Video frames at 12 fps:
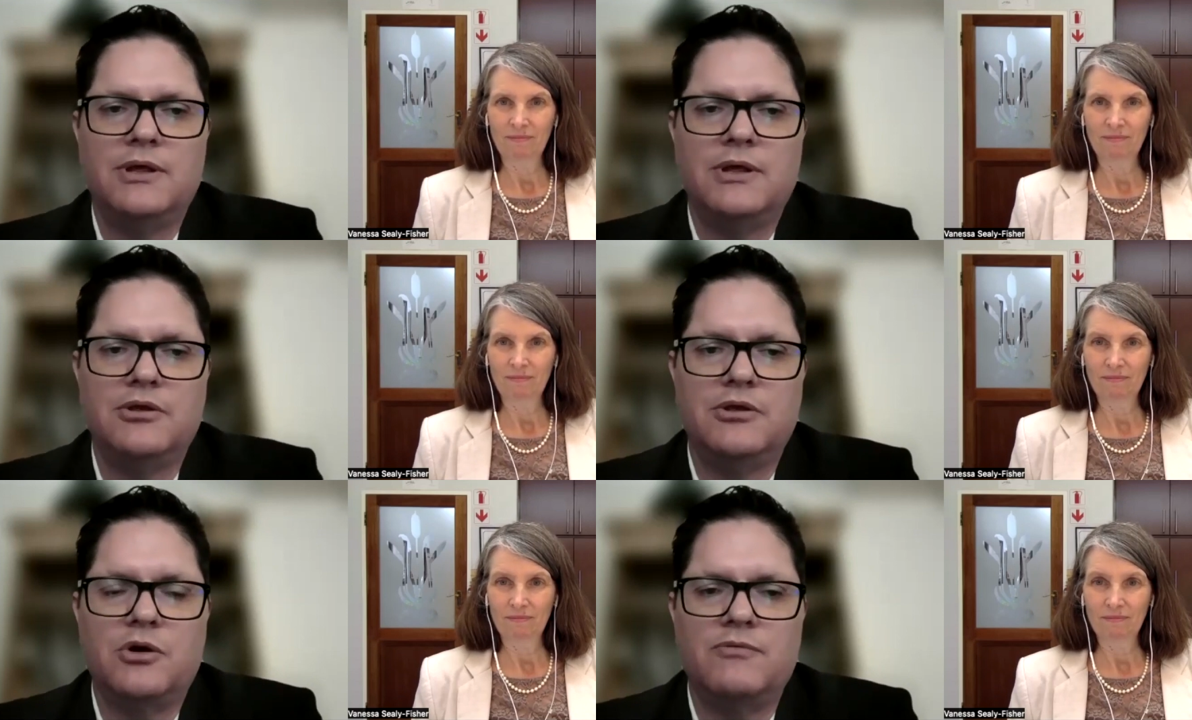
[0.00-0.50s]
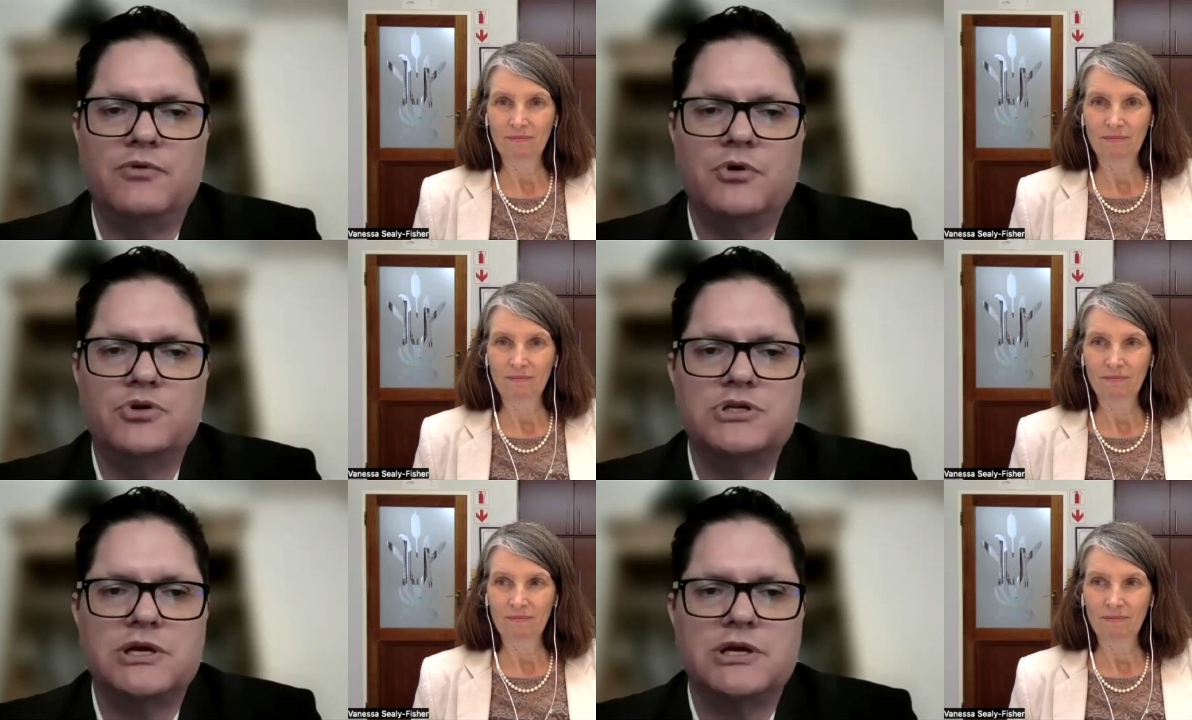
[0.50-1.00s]
Speaker 1: the, the
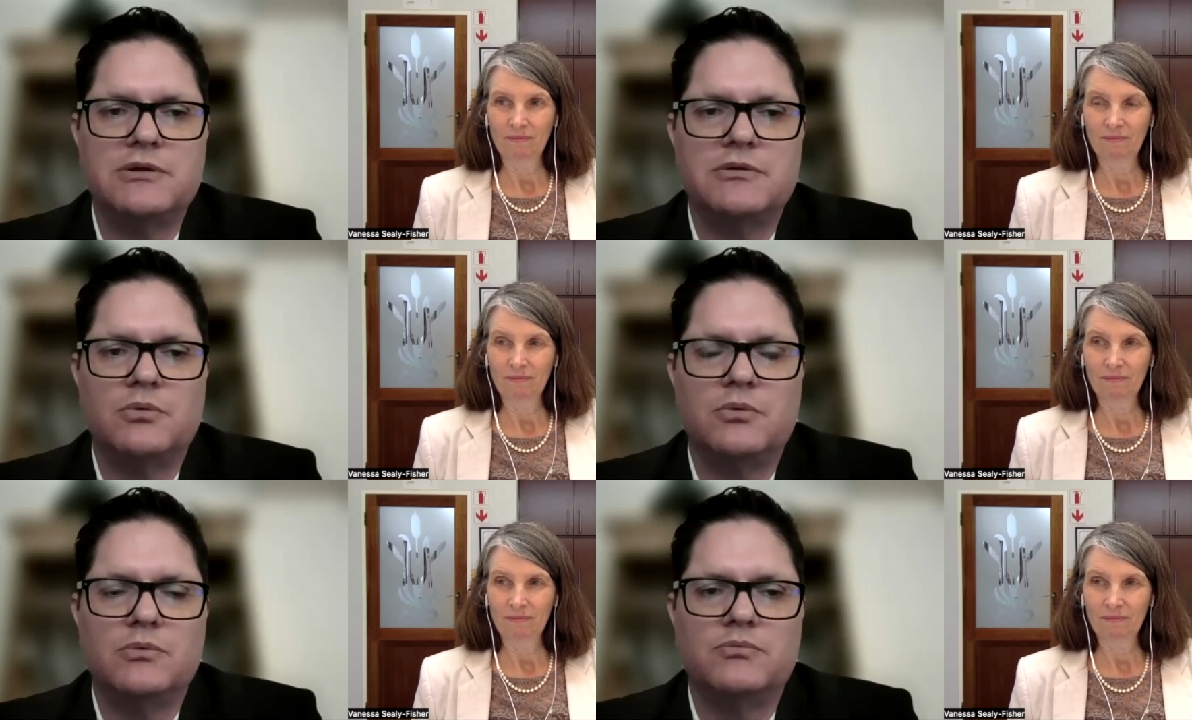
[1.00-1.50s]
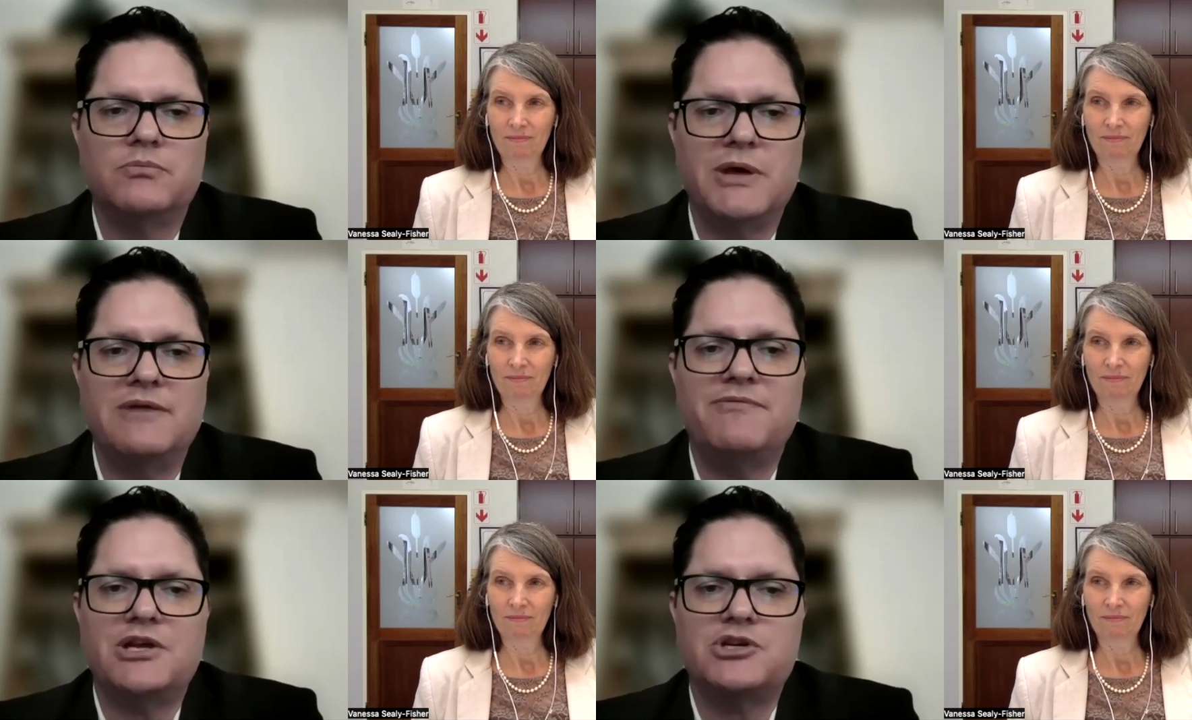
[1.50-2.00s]
converter or
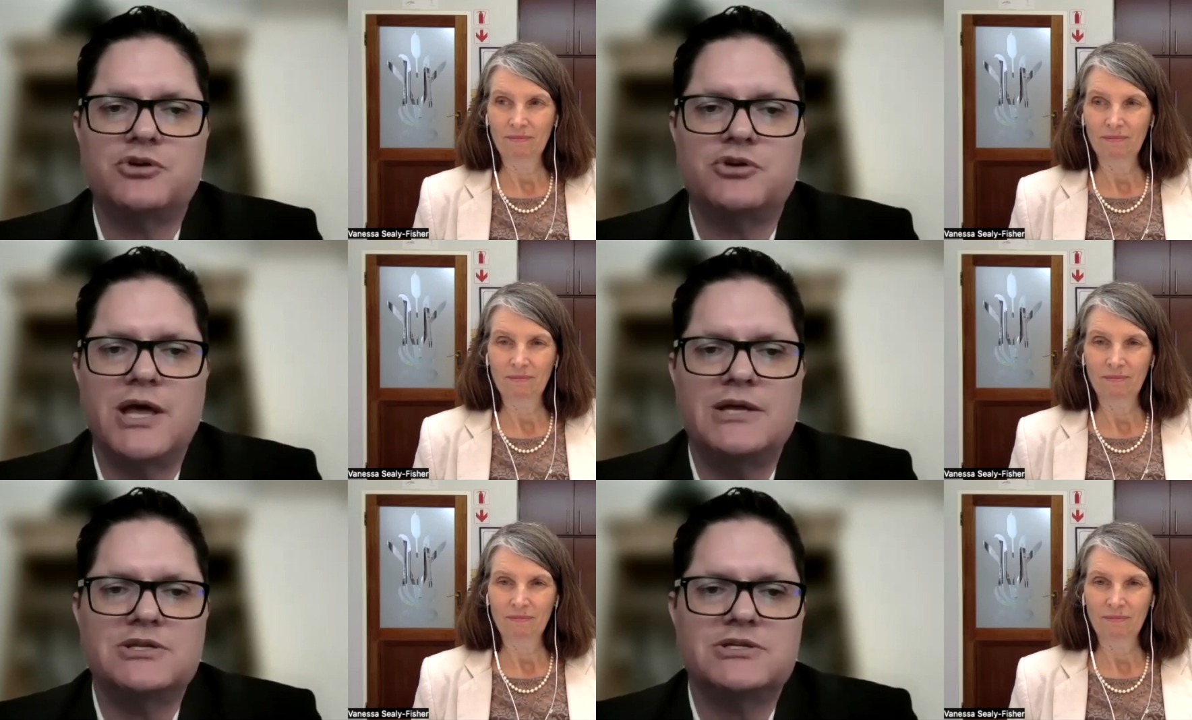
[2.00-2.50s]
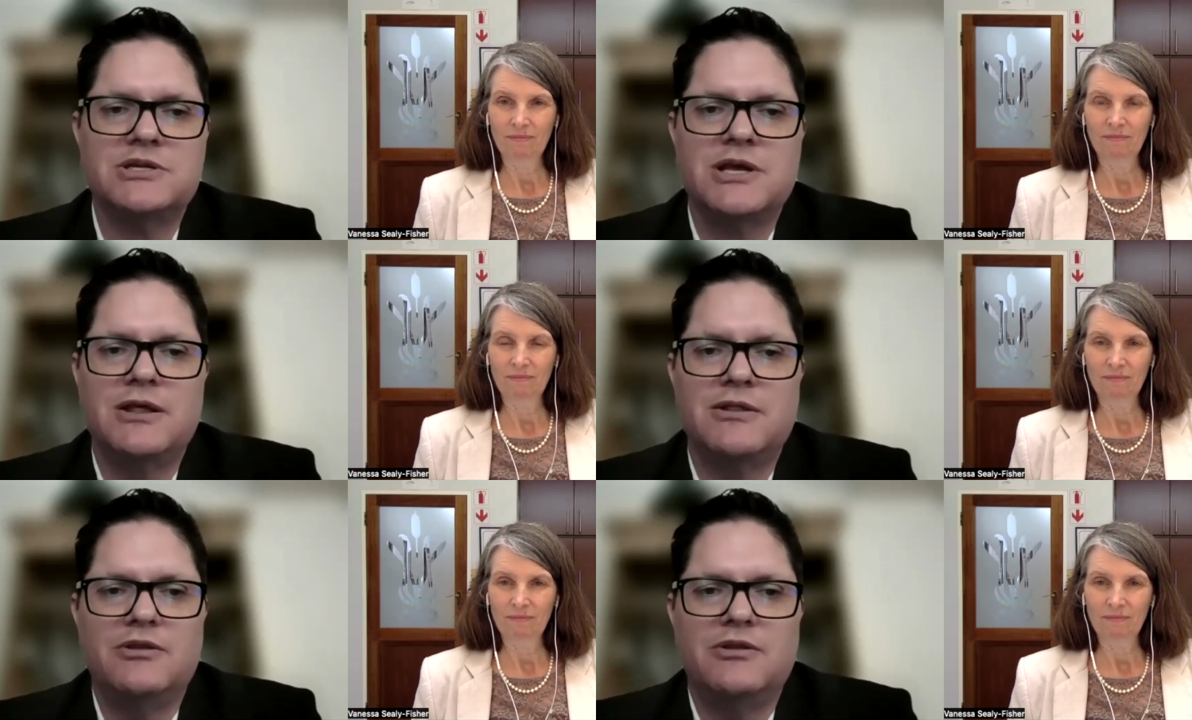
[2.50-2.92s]
manufacturer has,